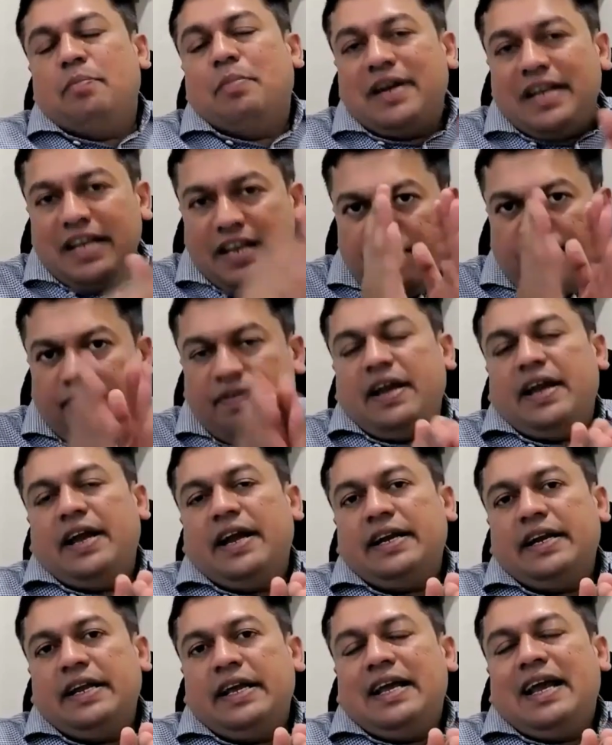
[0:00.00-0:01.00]
But in
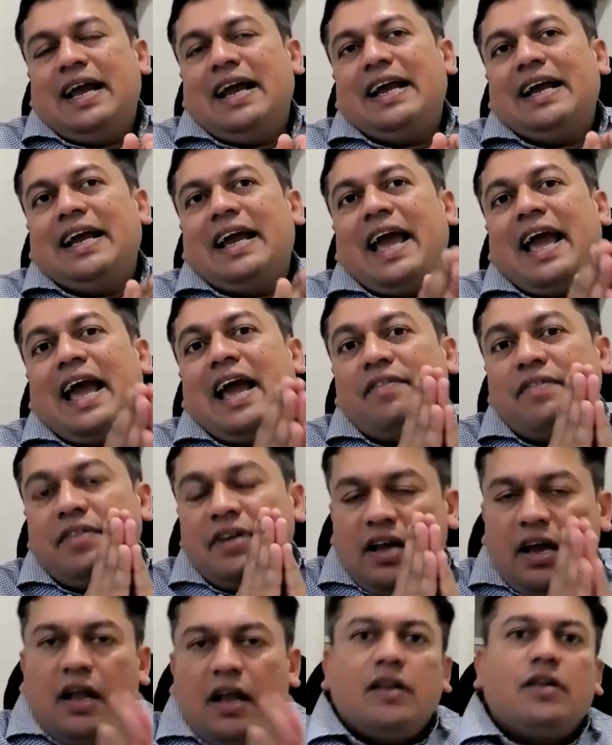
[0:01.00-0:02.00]
fact,
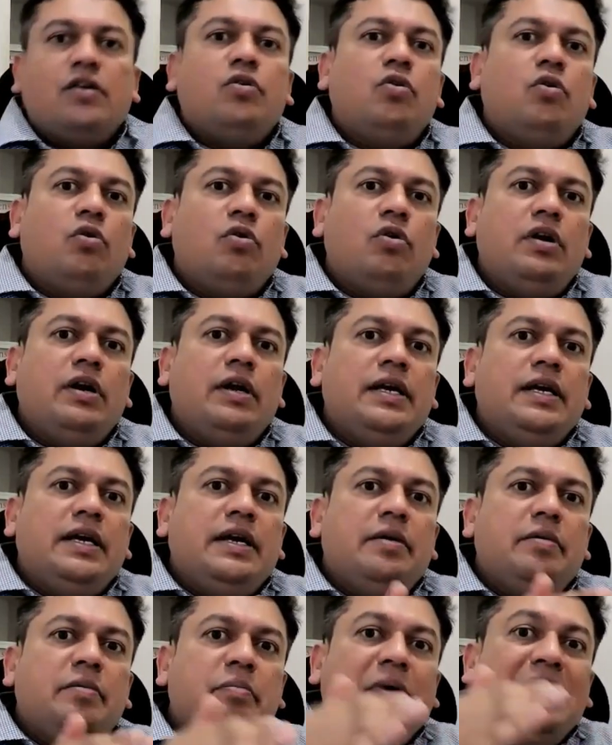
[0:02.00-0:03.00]
having alcohol
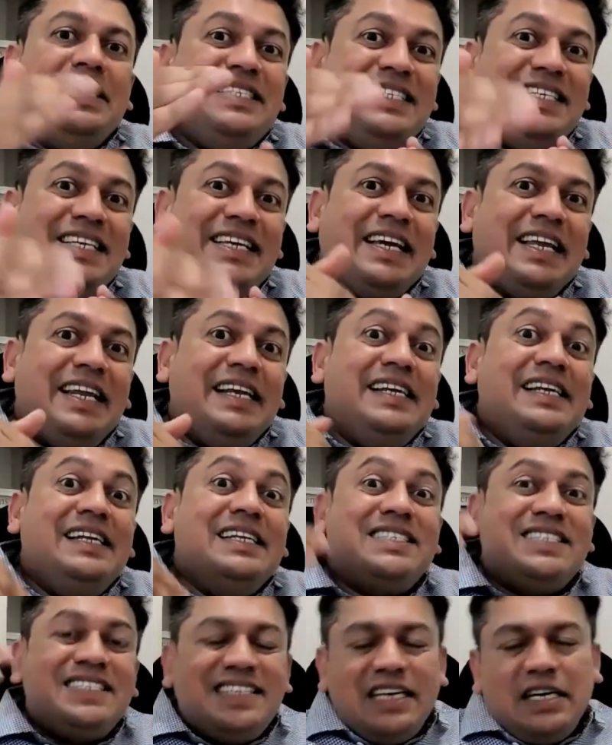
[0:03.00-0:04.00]
basically
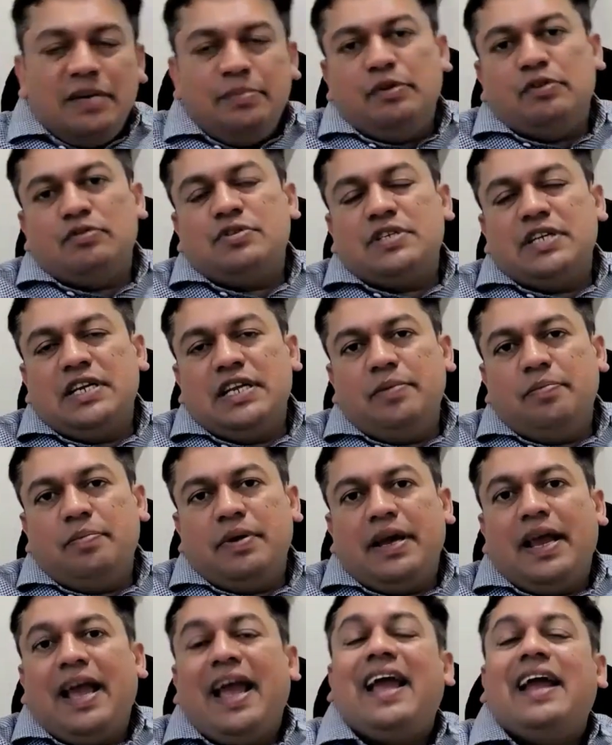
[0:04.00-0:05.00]
disturb your
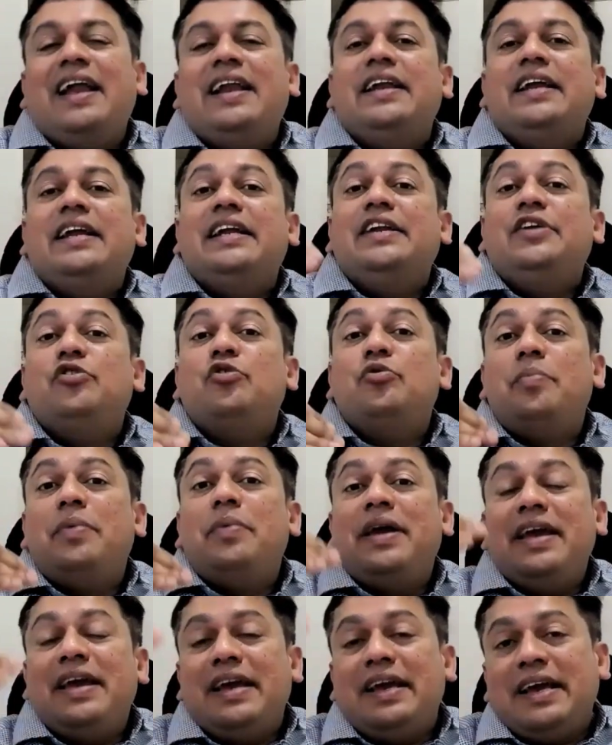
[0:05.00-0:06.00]
sleep, and you
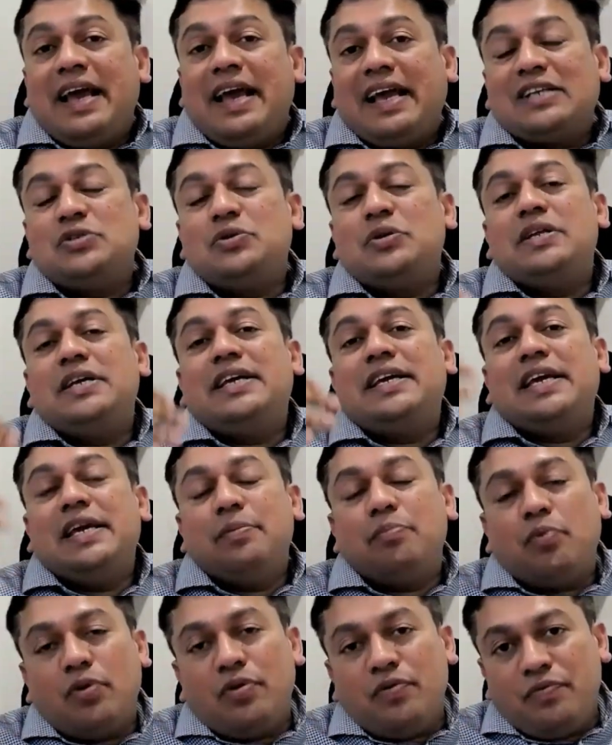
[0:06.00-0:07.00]
may actually
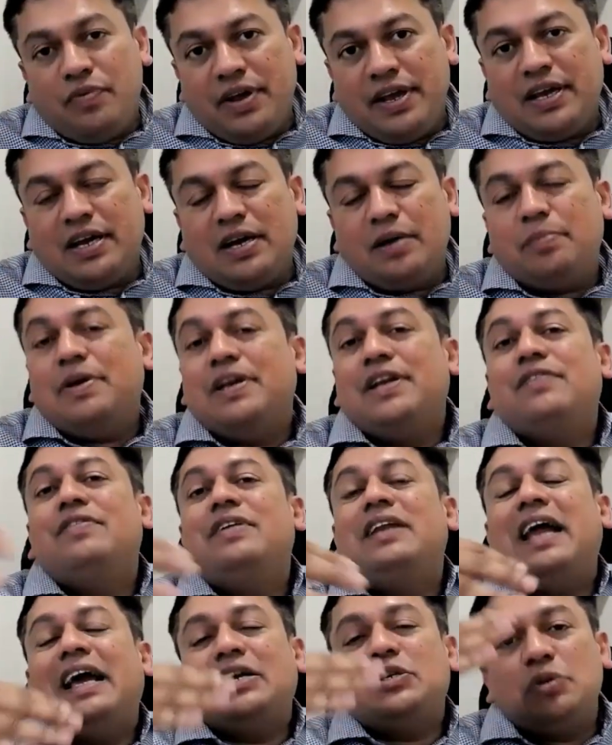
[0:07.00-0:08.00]
keep on wake up. It
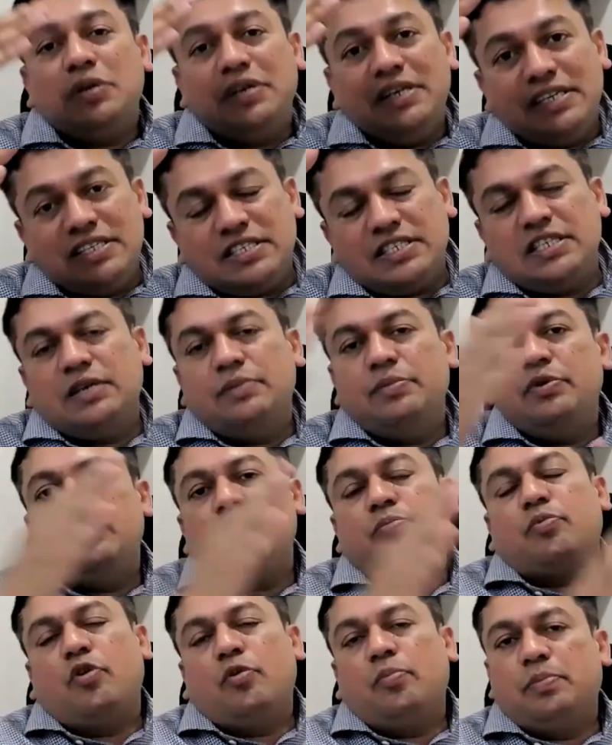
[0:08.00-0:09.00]
will actually disturb
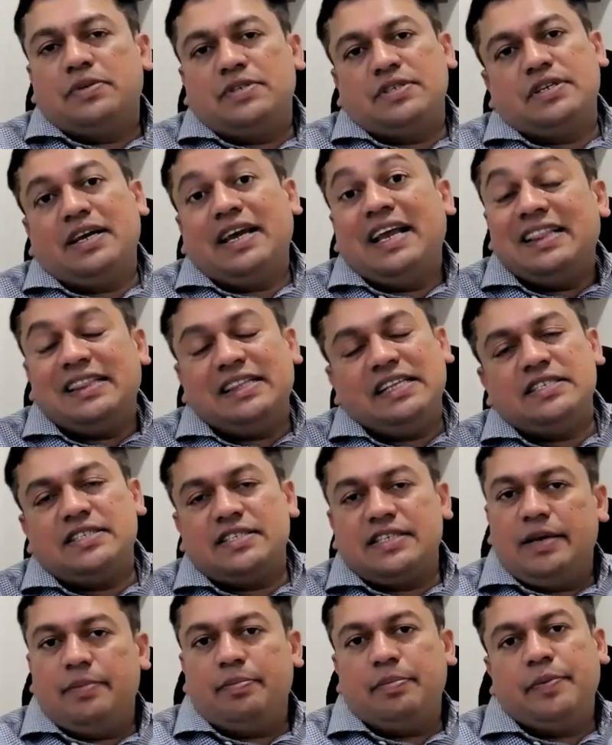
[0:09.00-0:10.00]
your purpose, healthy
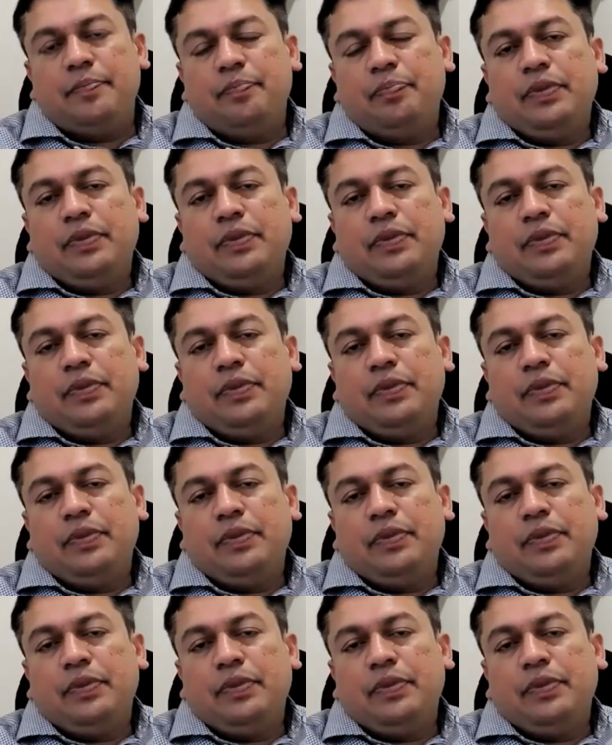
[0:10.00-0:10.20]
sleep.